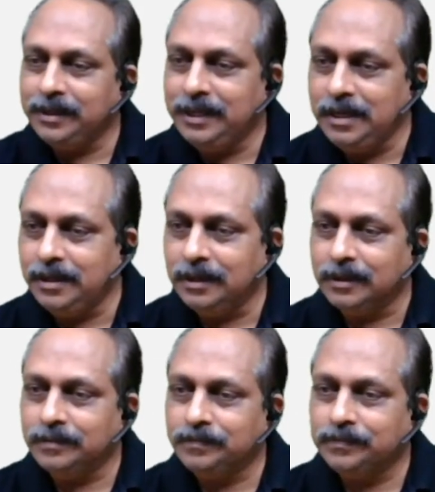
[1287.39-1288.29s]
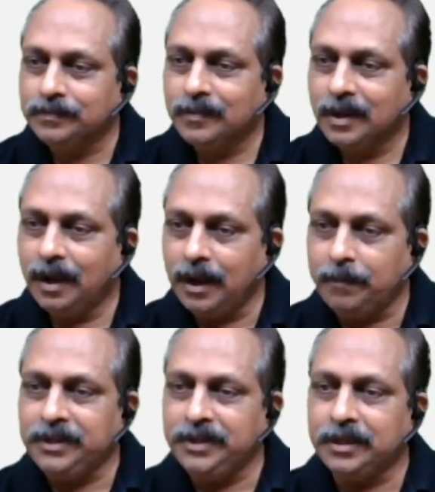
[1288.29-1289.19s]
D? I
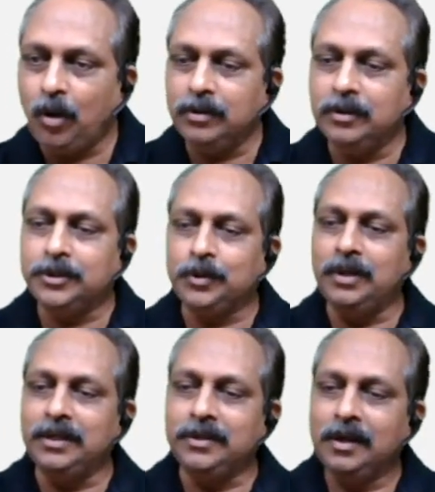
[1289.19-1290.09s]
appreciate all the students.